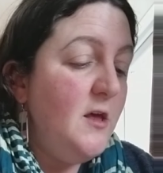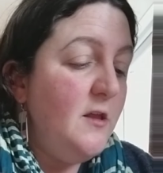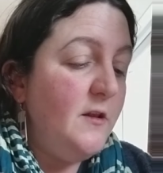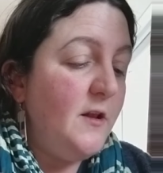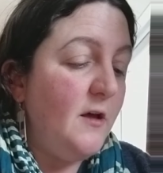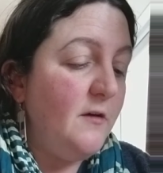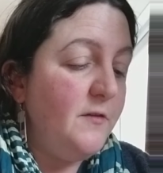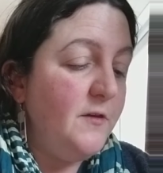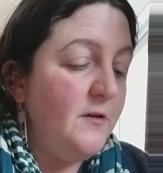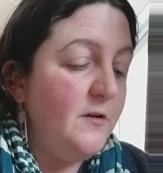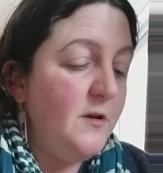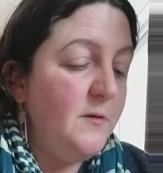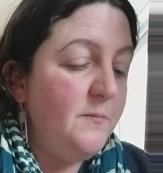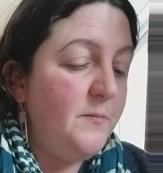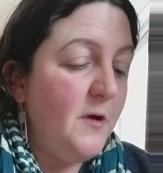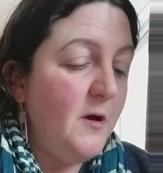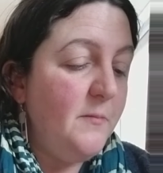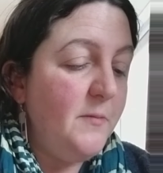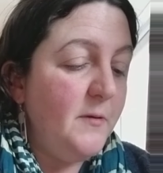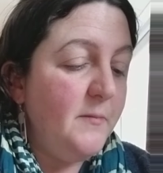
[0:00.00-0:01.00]
Now the only
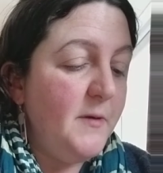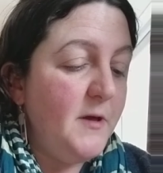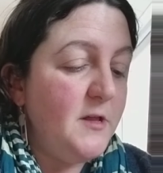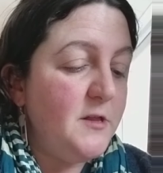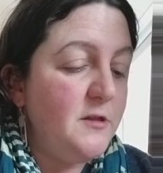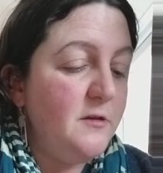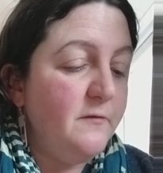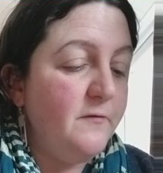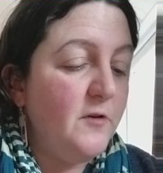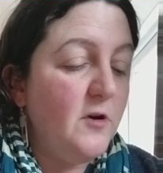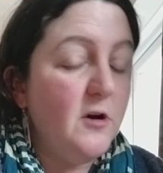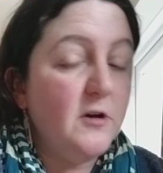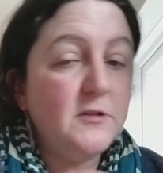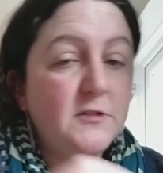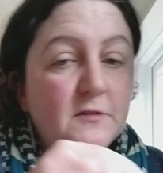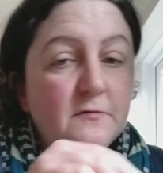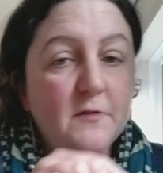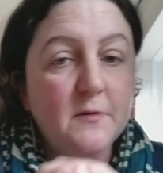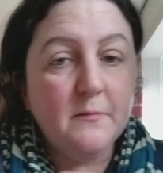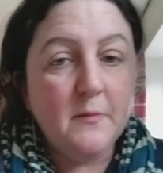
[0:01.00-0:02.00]
problem is you've got
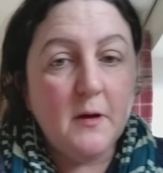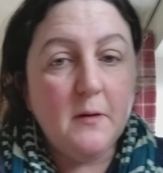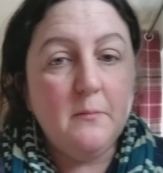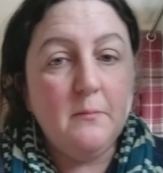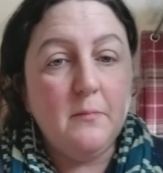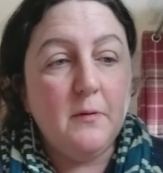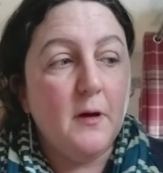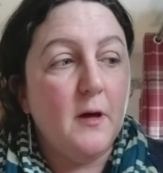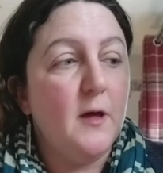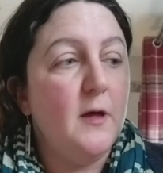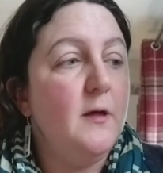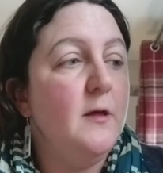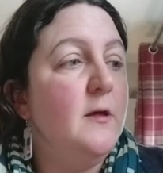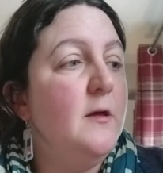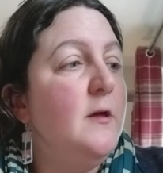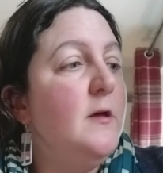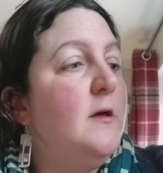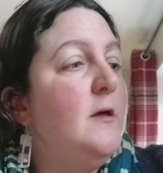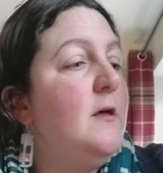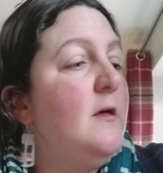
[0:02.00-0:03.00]
to remember
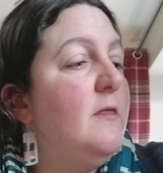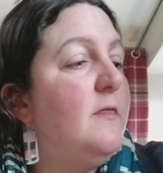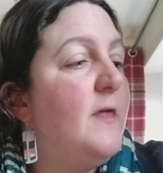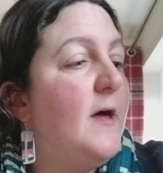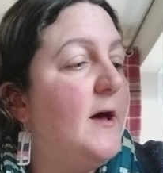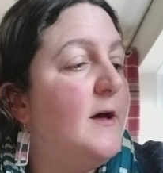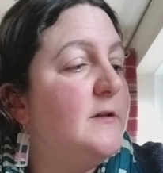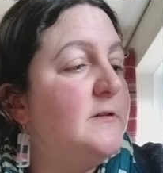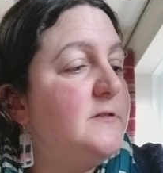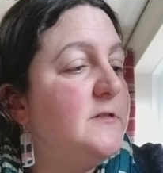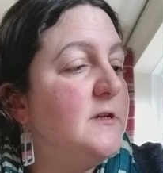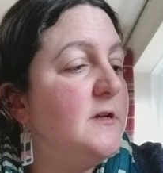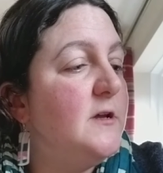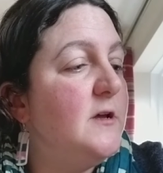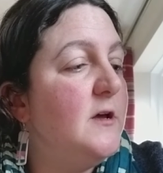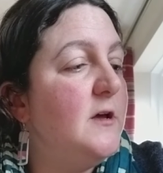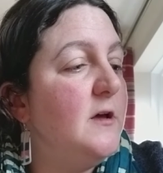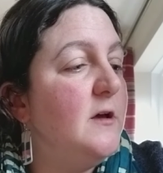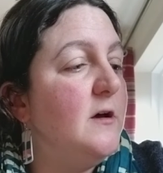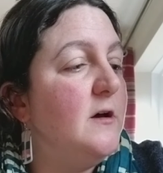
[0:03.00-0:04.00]
that
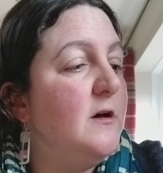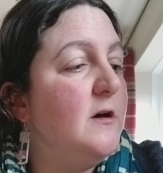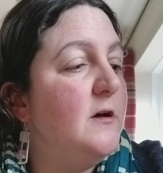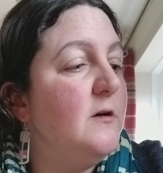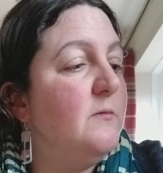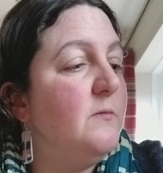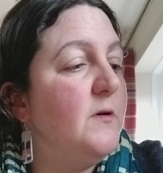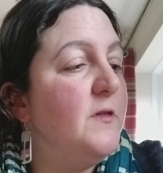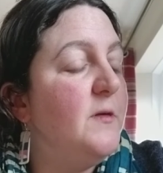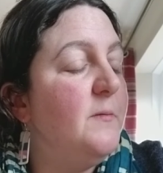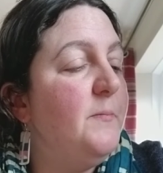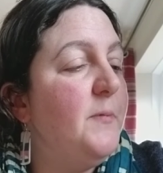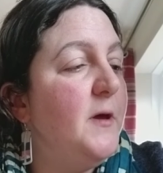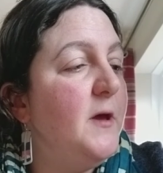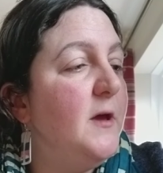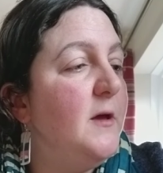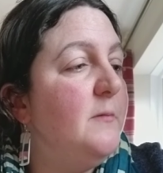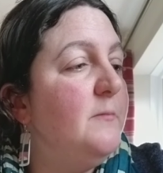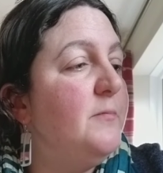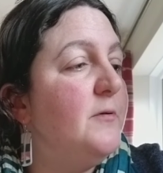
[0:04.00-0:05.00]
with a
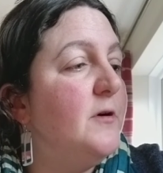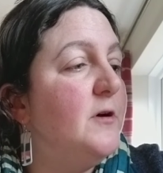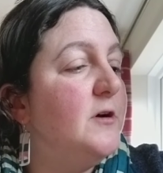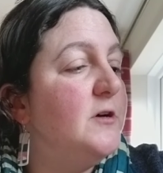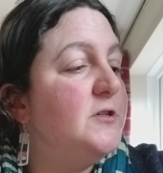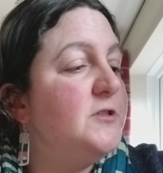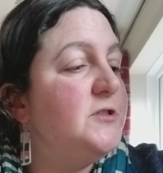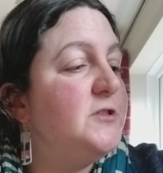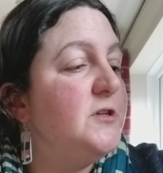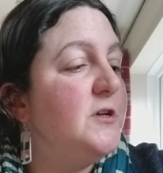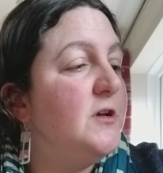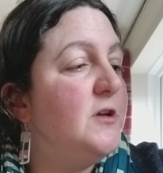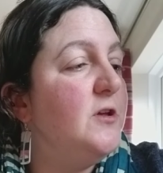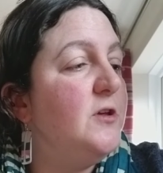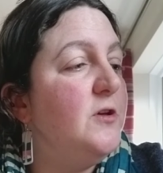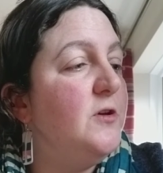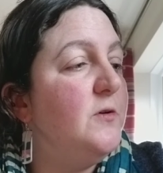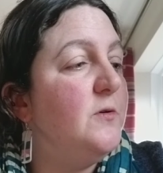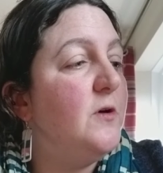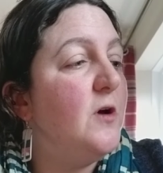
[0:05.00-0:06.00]
paintbrush
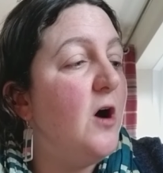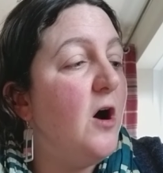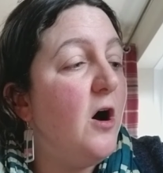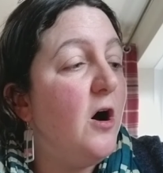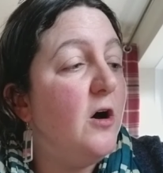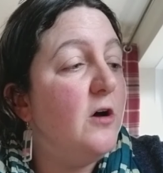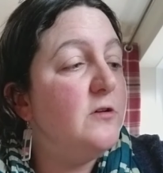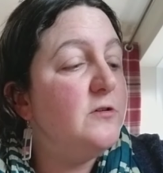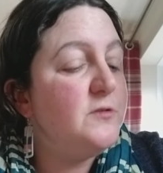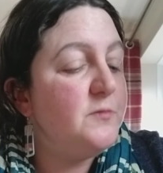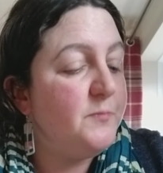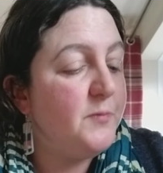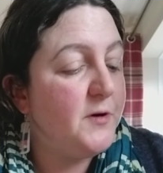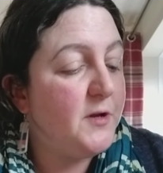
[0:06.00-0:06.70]
you can't